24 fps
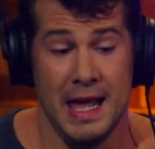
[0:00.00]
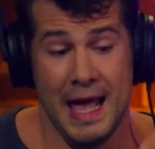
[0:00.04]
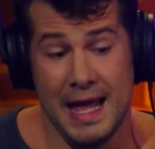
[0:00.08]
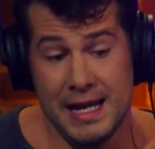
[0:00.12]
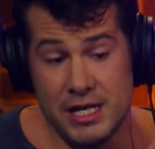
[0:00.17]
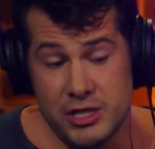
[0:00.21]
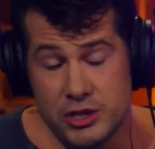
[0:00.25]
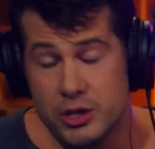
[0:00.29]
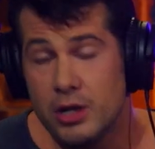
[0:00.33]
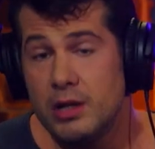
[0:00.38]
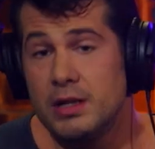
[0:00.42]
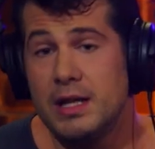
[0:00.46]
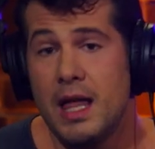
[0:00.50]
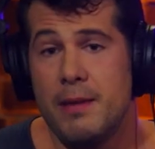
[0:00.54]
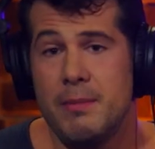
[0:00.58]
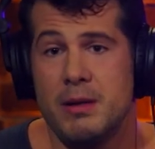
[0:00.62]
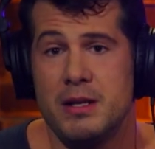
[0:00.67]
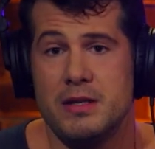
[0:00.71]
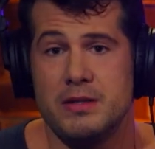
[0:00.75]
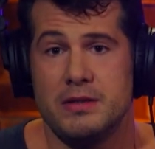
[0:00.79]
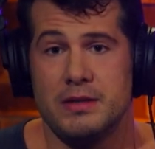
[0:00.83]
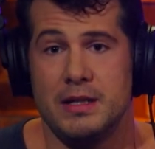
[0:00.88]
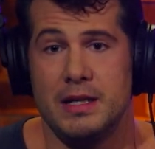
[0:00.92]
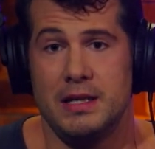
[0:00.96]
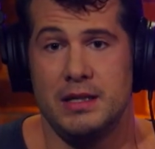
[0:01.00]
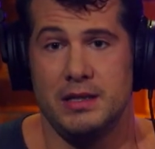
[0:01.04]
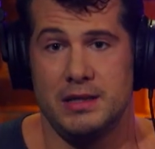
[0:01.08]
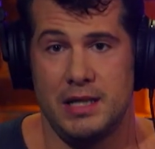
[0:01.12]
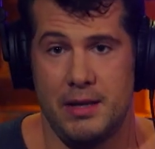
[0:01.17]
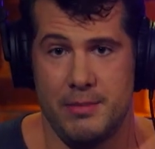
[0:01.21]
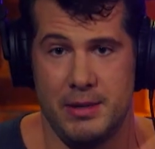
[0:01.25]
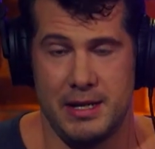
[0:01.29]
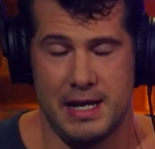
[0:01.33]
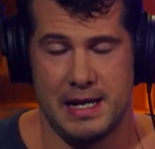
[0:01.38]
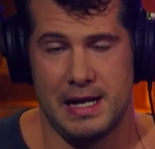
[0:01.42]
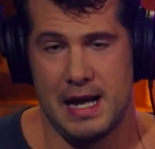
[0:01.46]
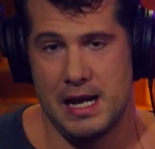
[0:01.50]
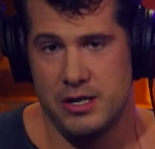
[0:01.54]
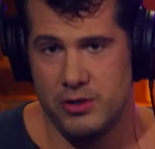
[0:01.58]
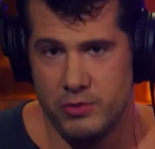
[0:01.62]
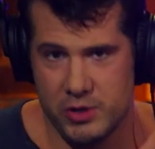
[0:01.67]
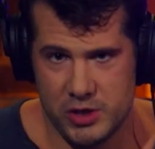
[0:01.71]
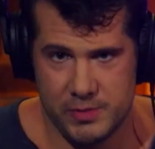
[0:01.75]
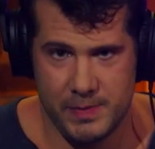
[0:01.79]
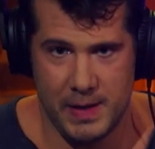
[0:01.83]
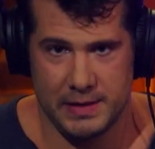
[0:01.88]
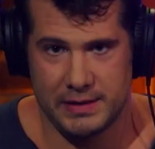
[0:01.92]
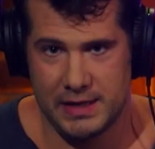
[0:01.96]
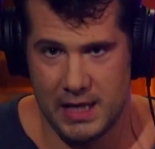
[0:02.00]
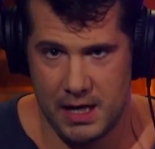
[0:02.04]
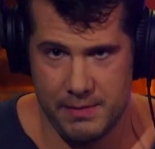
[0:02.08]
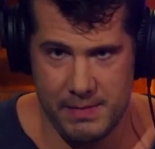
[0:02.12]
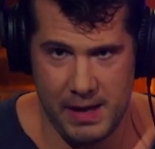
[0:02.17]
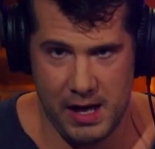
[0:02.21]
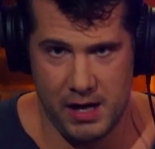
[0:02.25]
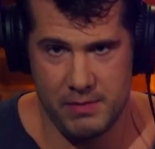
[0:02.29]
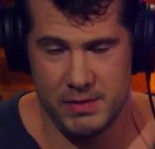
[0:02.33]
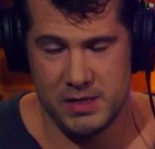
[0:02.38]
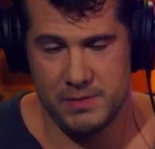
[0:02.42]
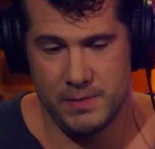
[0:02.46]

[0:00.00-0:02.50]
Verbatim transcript: And he's turned lemons into lemonade, yeah. and I do respect that about him.